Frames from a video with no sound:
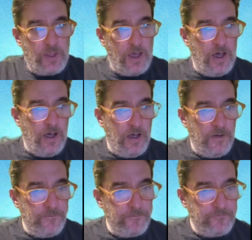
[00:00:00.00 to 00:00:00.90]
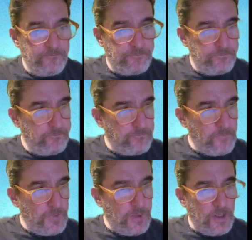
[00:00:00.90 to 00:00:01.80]
Um,
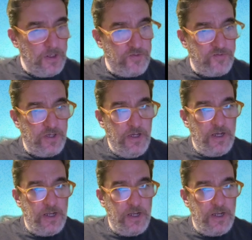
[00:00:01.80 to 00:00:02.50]
let's see.